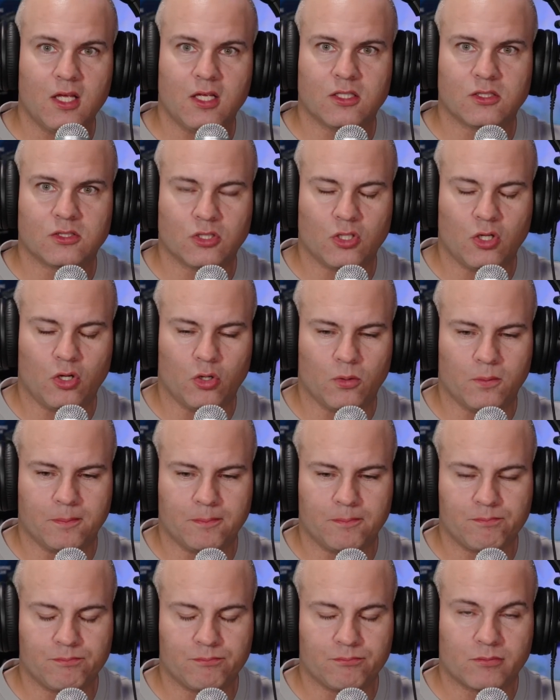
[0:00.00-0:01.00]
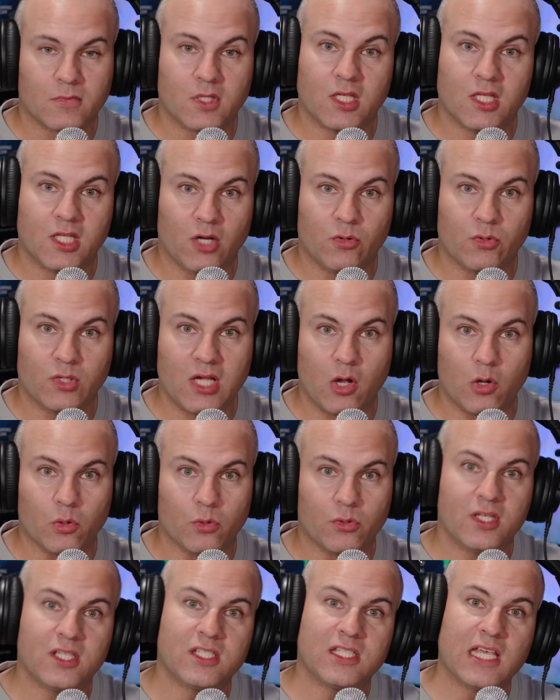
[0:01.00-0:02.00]
So there we go.
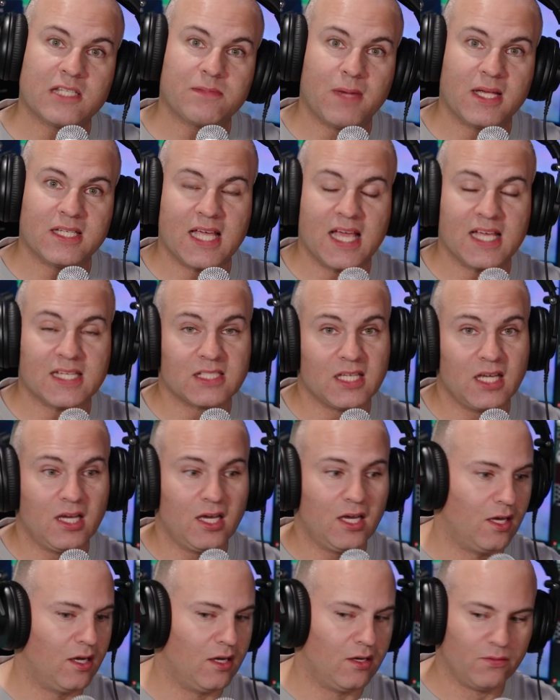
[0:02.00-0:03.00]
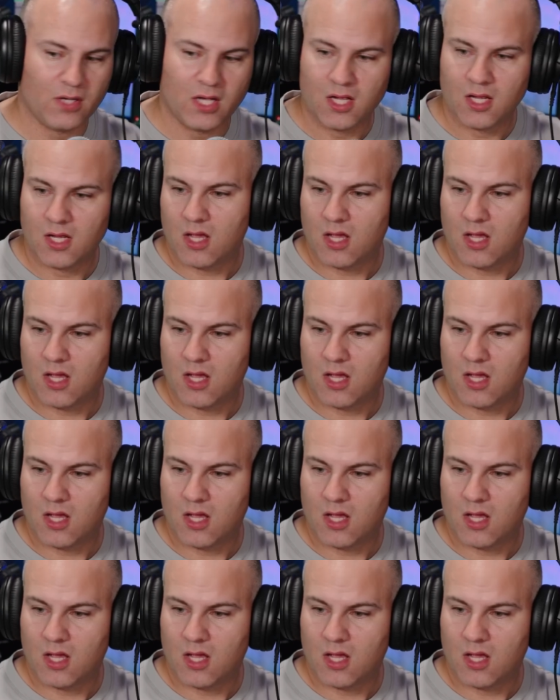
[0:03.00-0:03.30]
This is my test of